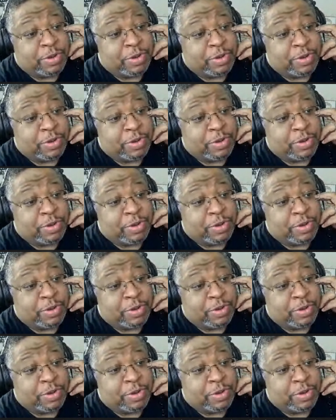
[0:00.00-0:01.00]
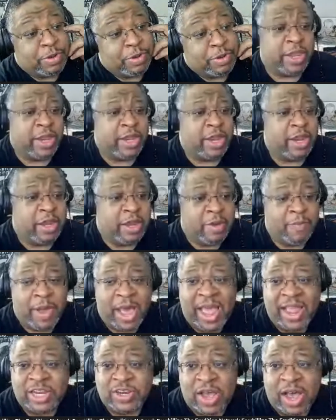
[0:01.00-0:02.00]
Well, everybody has African in them.
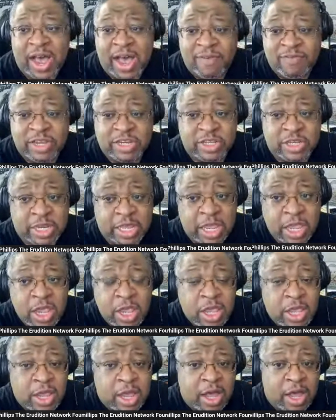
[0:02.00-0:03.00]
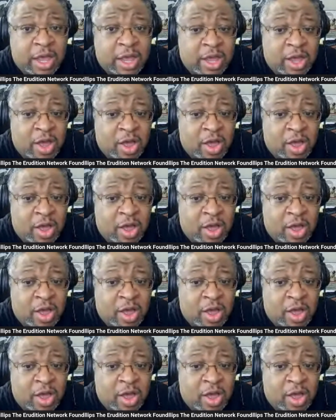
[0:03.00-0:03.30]
I obviously uh,